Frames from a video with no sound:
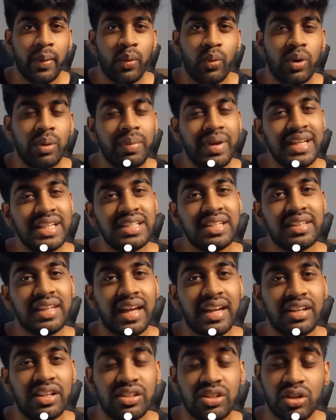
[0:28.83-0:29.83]
We mentioned
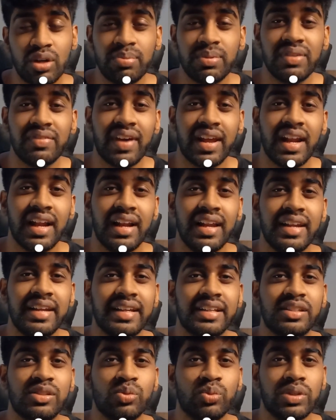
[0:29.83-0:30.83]
that descriptive
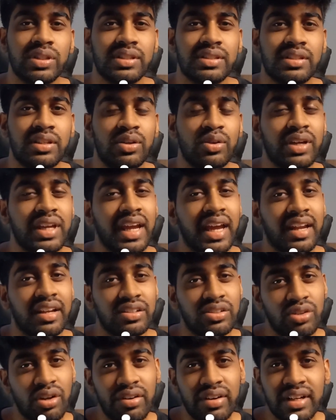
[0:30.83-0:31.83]
analytics was looking at
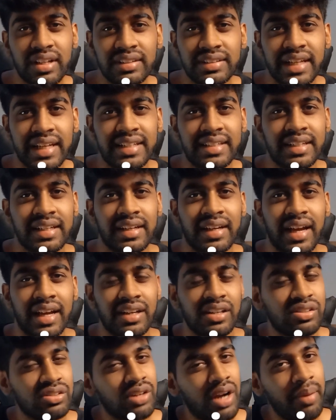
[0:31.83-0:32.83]
historical data and
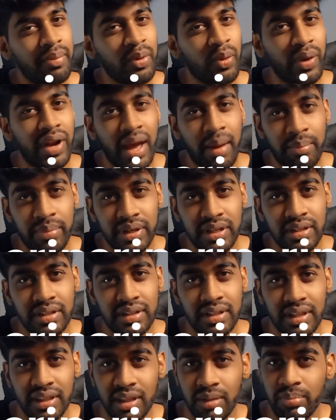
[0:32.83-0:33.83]
describing what
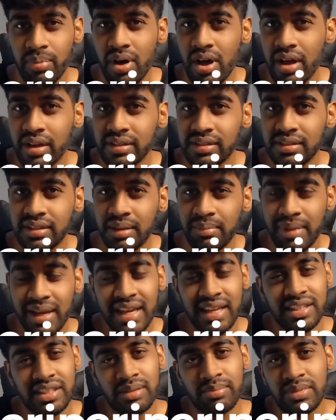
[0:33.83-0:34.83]
happened in the past and
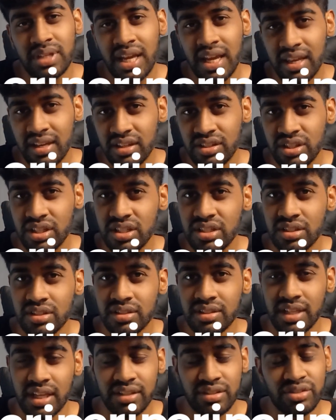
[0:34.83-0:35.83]
making some key
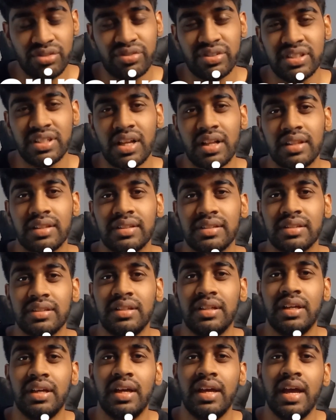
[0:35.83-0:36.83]
decisions as a result.
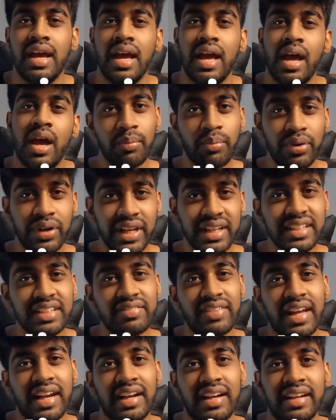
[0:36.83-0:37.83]
Predictive
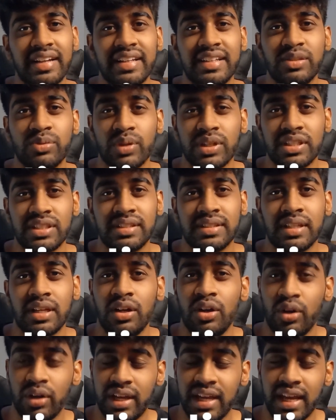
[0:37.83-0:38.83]
analytics was
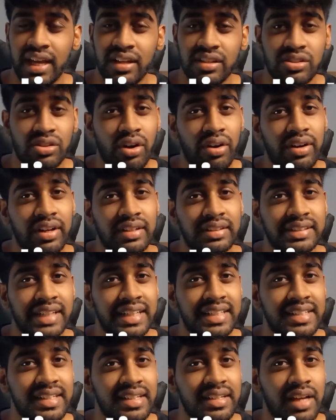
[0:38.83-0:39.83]
looking at historical
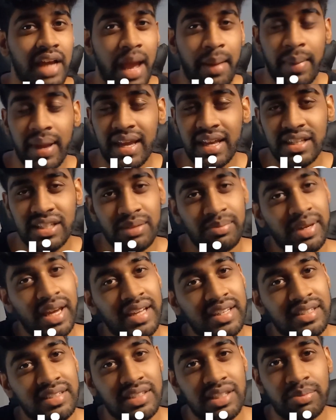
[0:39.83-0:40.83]
data and making some
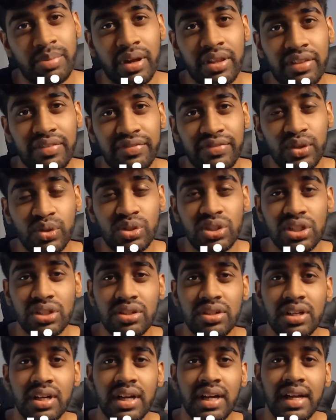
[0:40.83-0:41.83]
guesses about the future.